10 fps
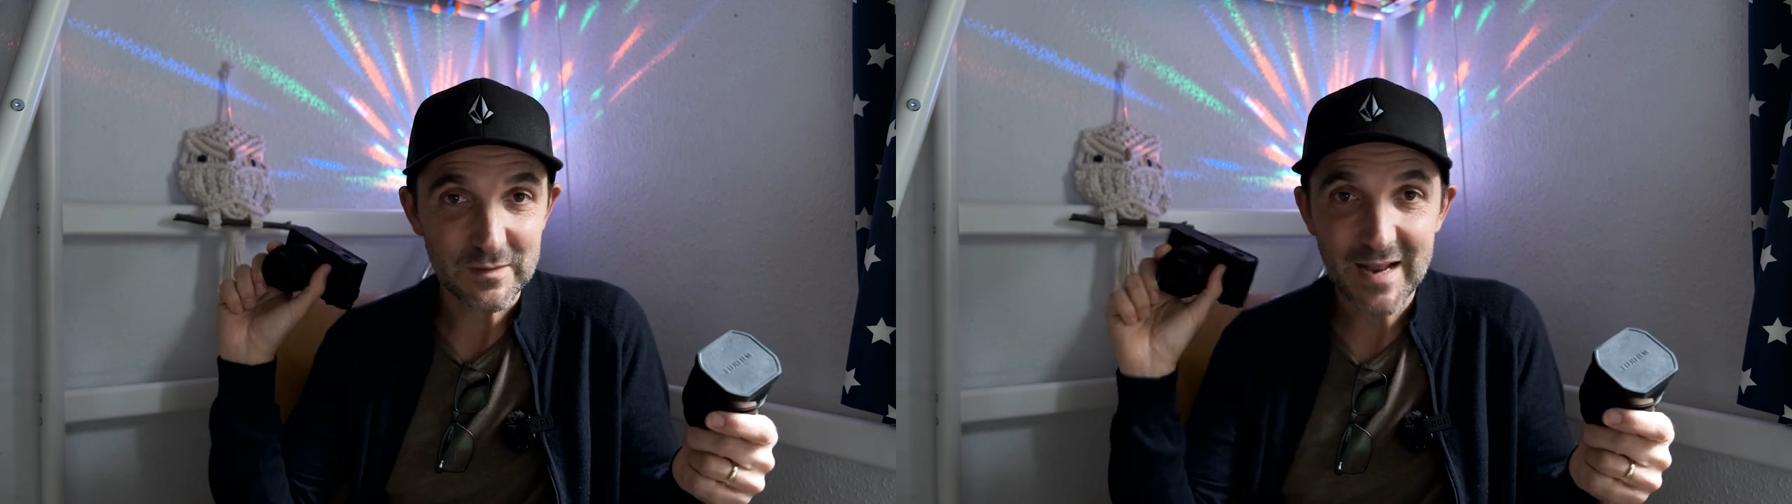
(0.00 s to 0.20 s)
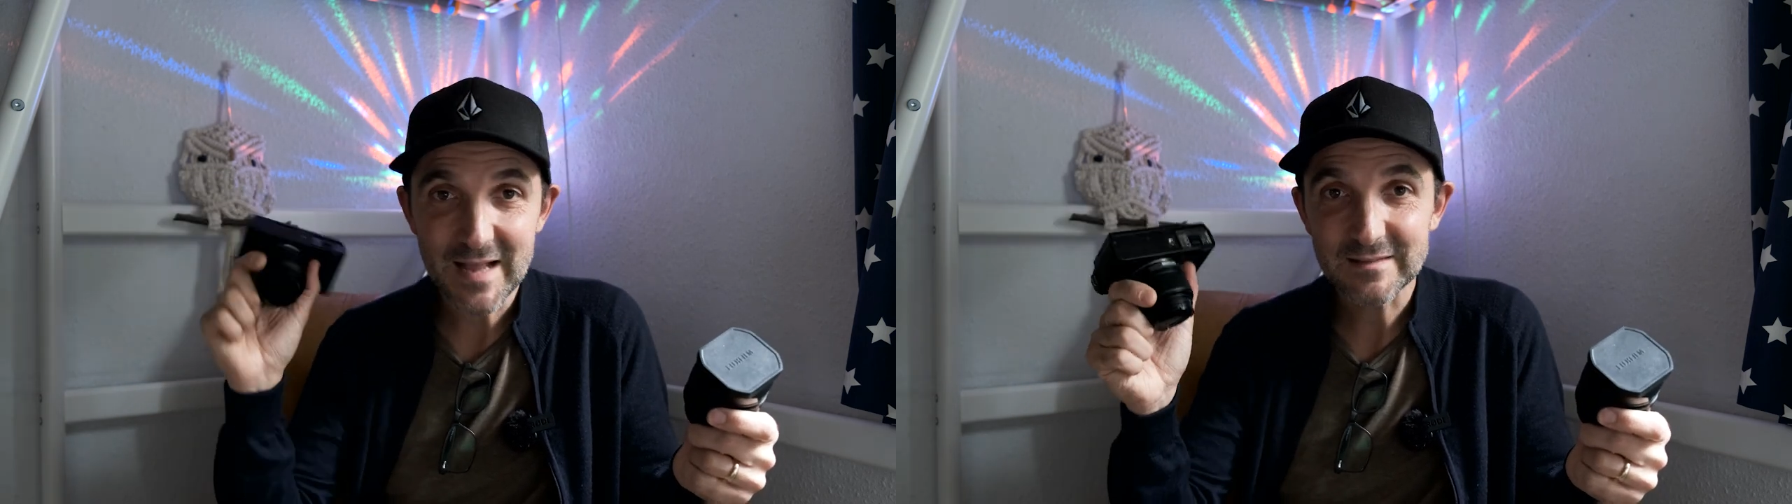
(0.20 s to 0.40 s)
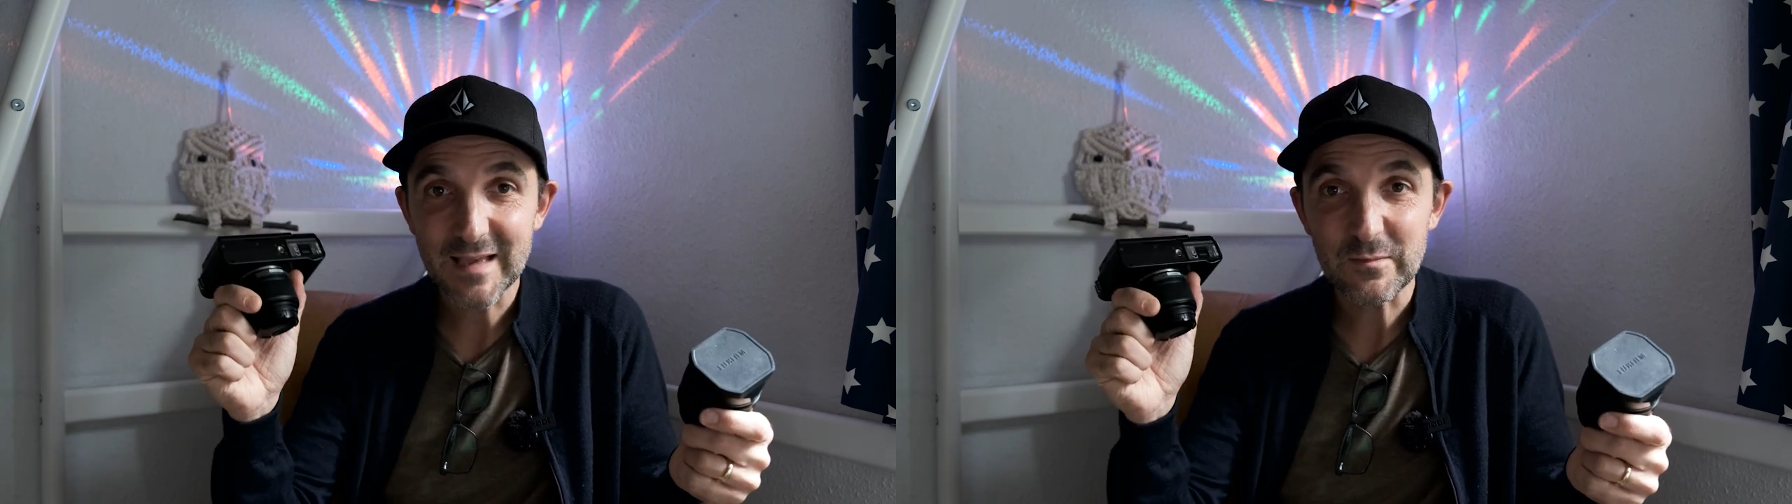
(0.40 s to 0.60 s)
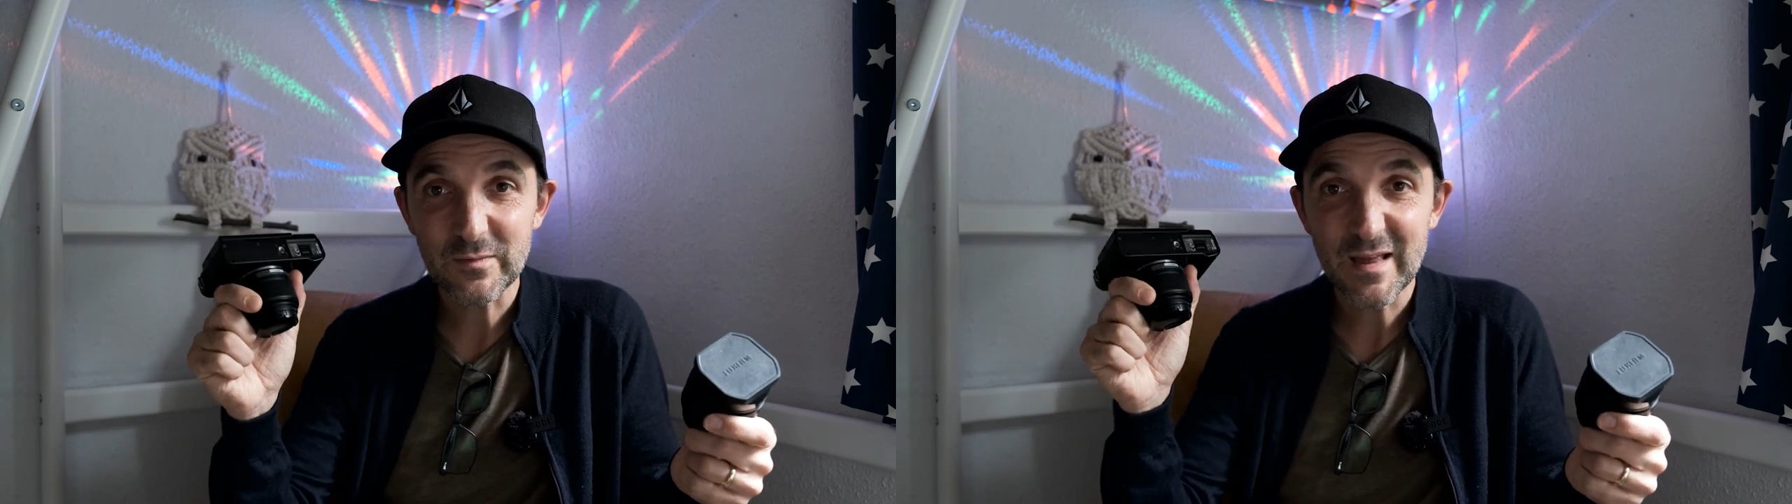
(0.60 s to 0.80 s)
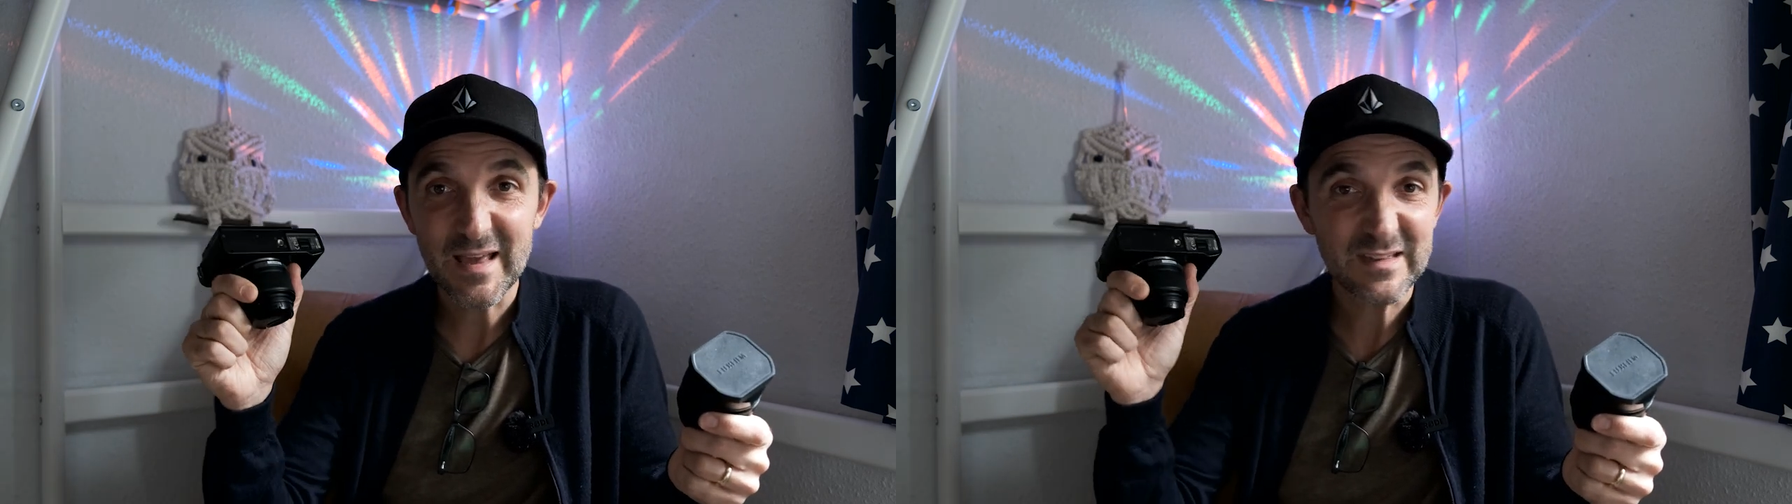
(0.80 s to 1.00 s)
some landscapes with it.